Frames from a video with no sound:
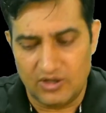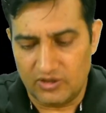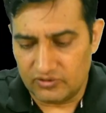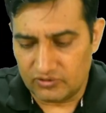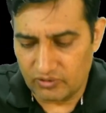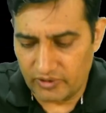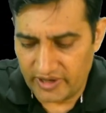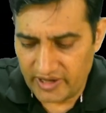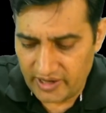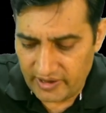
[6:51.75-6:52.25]

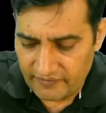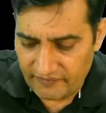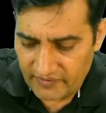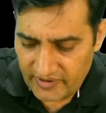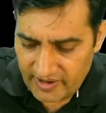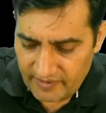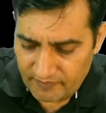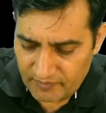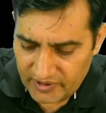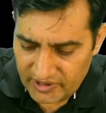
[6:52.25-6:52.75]
So if
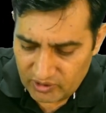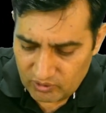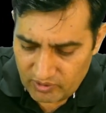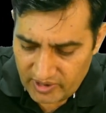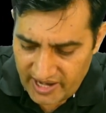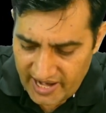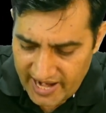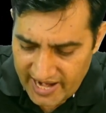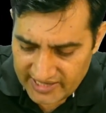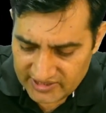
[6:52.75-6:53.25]
a particular
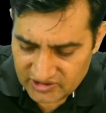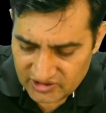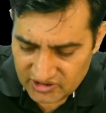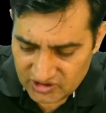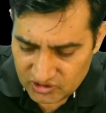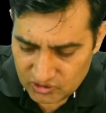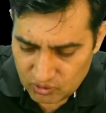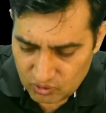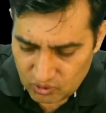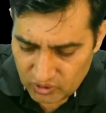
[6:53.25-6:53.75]
hash
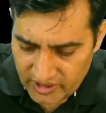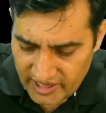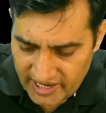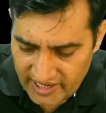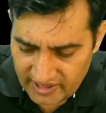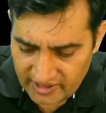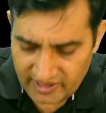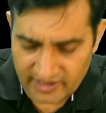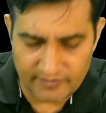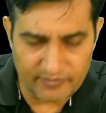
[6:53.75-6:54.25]
is not
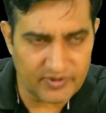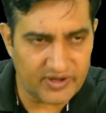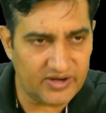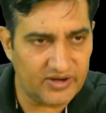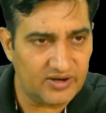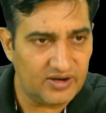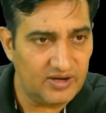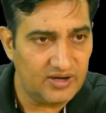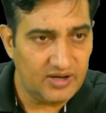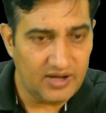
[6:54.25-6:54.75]
encrypted
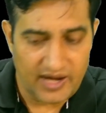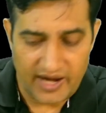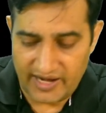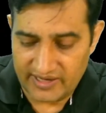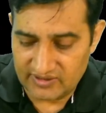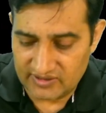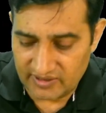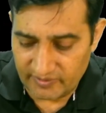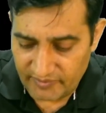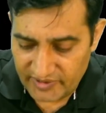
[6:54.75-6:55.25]
and
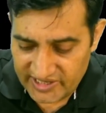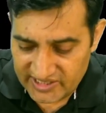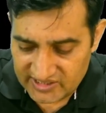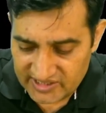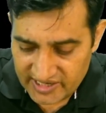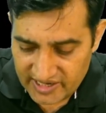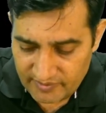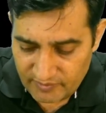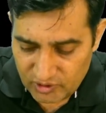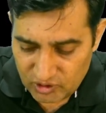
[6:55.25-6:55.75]
somebody is
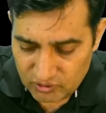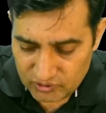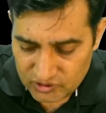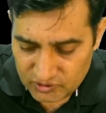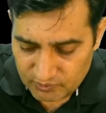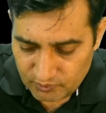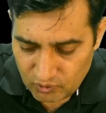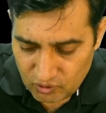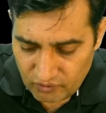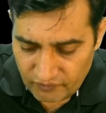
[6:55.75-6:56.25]
able to
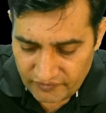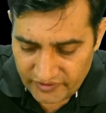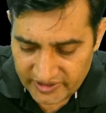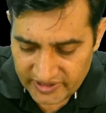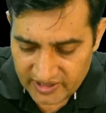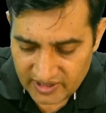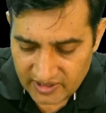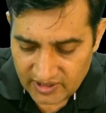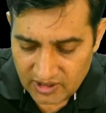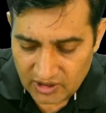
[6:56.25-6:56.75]
spoof it,